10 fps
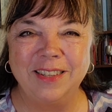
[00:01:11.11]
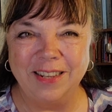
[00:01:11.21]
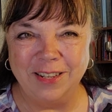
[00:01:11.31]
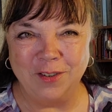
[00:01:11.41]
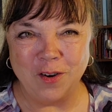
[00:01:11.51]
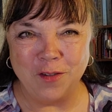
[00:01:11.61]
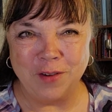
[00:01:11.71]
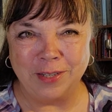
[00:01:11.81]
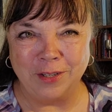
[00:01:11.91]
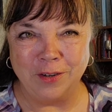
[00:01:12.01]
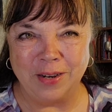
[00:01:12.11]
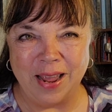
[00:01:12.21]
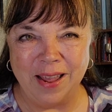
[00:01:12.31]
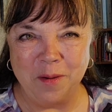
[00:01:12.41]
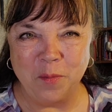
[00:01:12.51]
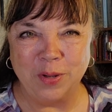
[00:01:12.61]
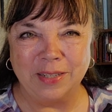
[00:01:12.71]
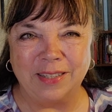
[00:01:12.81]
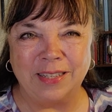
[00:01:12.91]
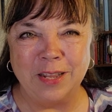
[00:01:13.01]
Enjoy the rest of your day. We'll
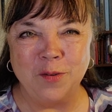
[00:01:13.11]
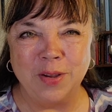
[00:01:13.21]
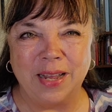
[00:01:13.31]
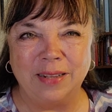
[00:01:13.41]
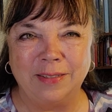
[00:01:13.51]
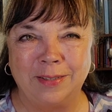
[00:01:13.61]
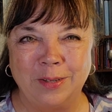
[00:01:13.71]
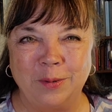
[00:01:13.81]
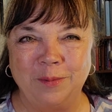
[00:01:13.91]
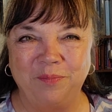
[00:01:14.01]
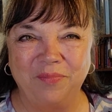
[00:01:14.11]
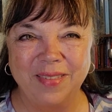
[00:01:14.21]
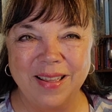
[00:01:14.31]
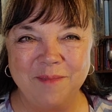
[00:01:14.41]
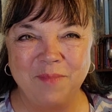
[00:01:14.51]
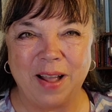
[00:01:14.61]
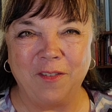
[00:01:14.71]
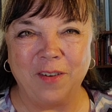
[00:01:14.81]
see you again soon. Bye for